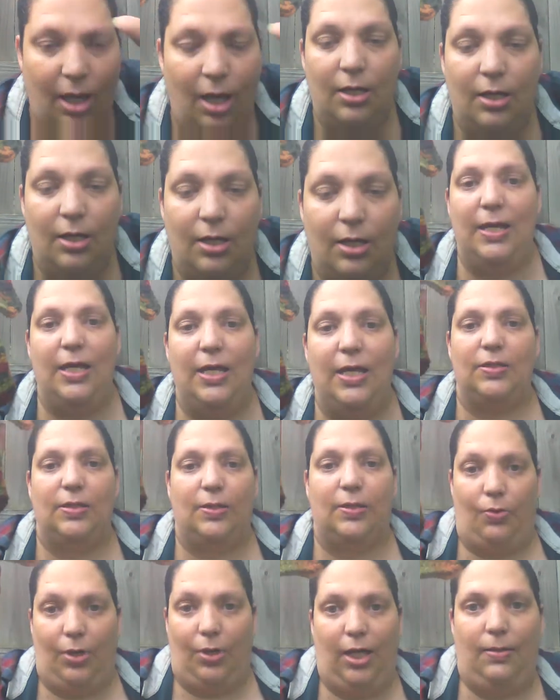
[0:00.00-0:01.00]
to me,
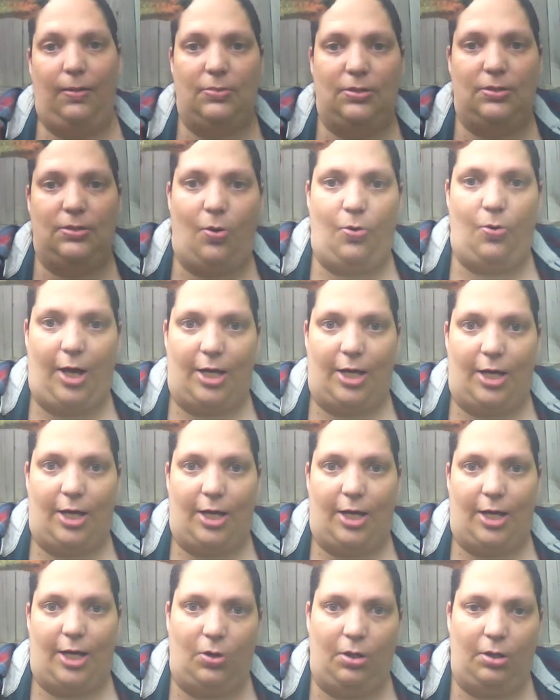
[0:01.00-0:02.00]
screams Oak, Ash, and
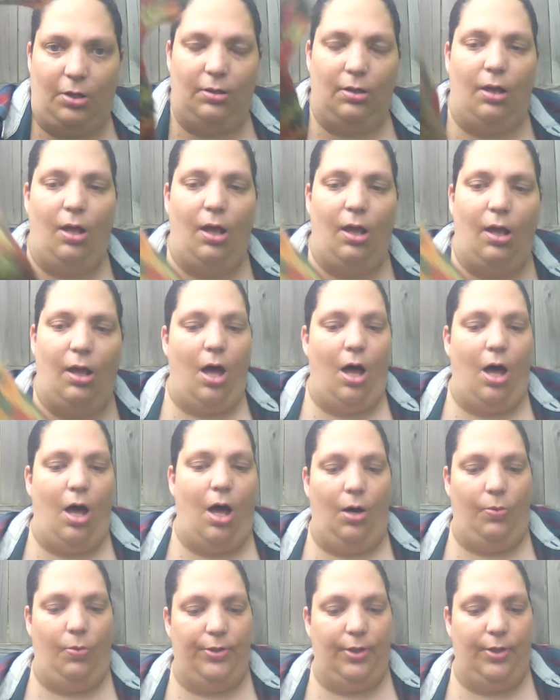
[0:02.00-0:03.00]

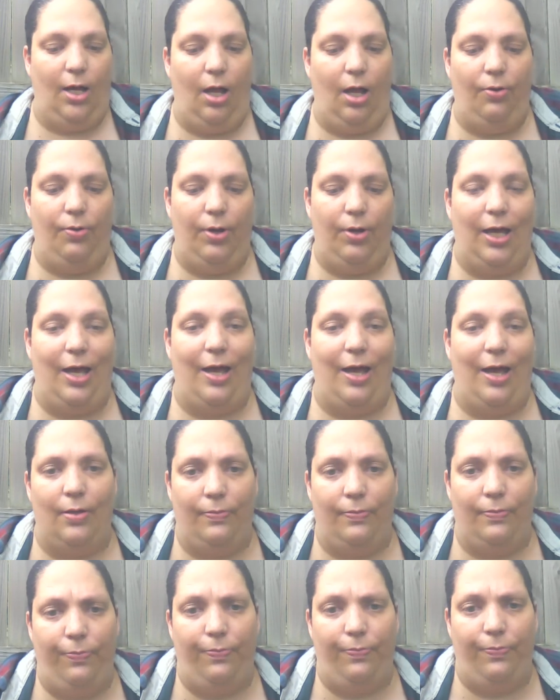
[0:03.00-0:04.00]
Thorn. With the coloring, and
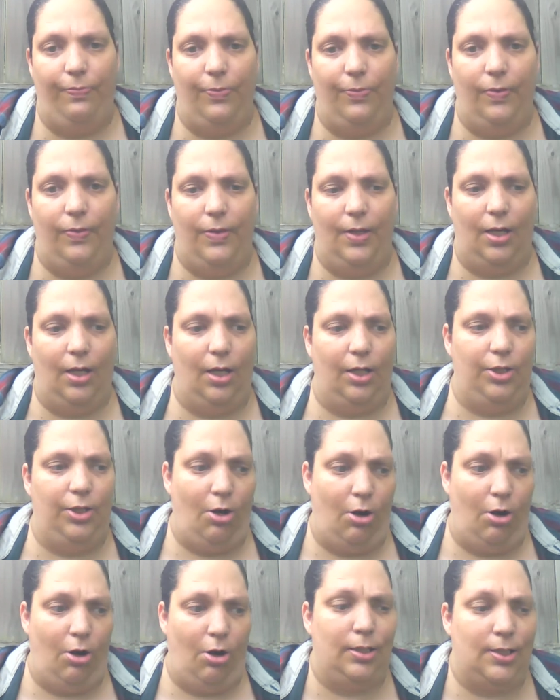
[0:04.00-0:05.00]
the
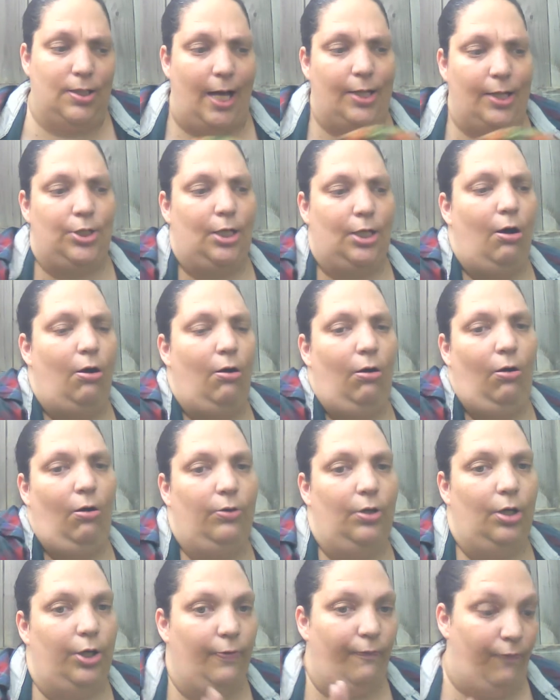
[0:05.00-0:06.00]
yarn is actually called
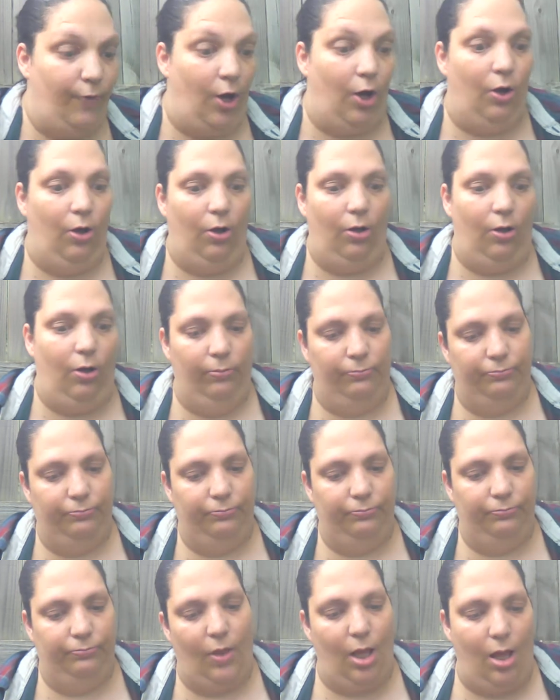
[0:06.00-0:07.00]
Fall.
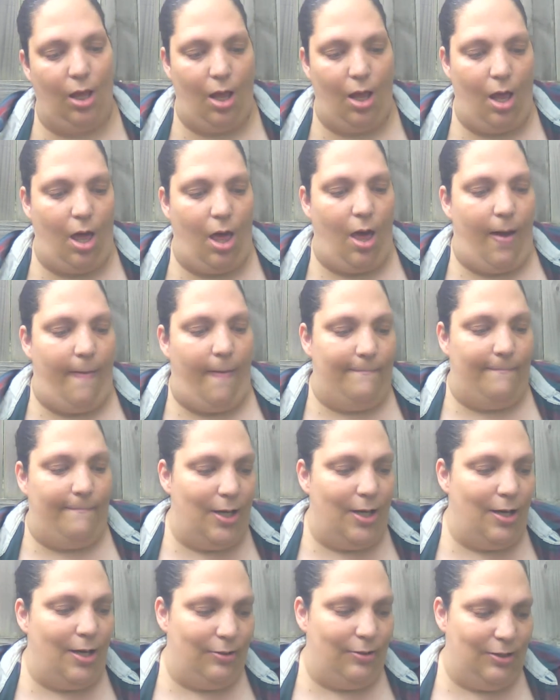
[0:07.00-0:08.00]

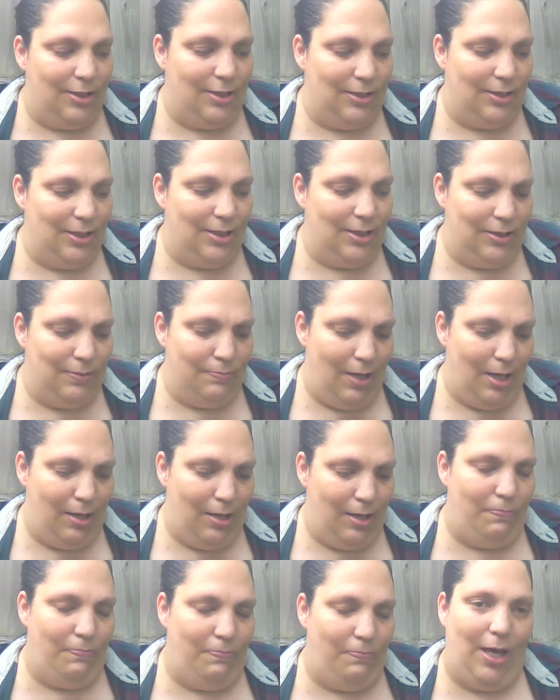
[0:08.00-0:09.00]
But this is my
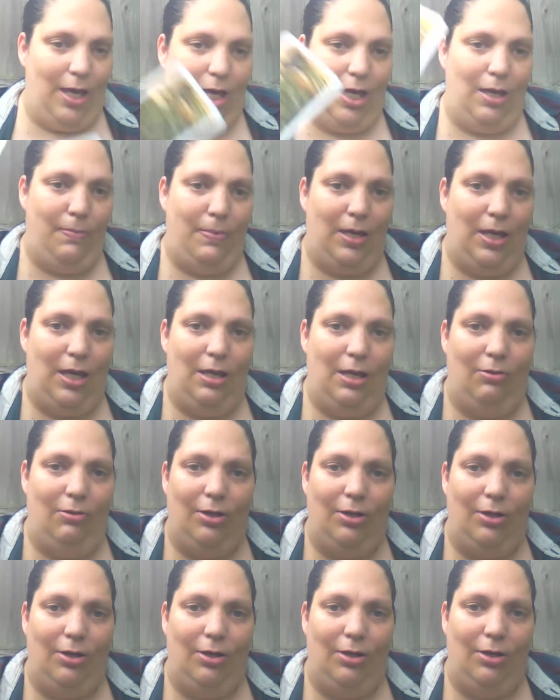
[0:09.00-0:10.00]
baby. Look
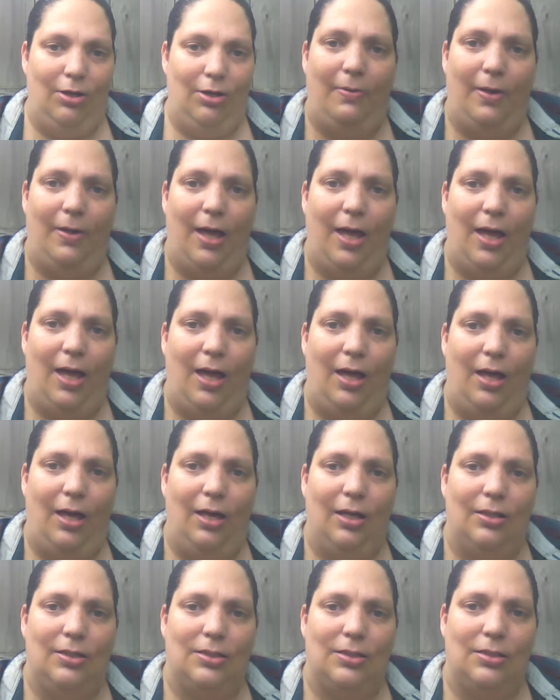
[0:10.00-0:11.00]
at the
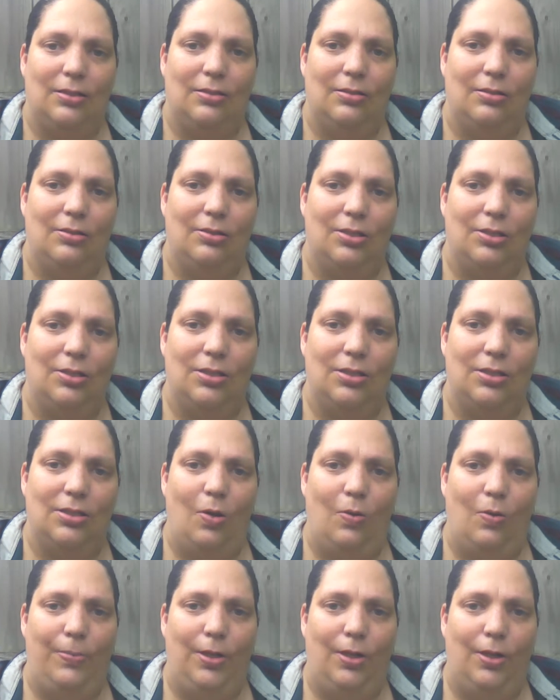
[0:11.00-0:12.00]
backs. So
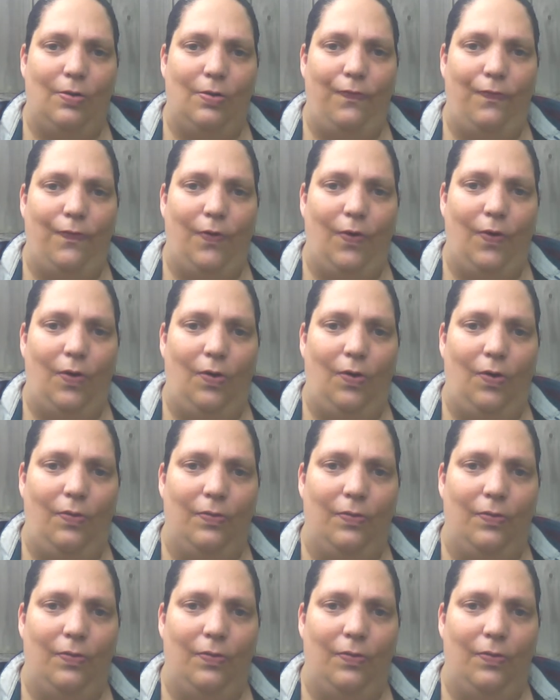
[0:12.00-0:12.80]
beautiful.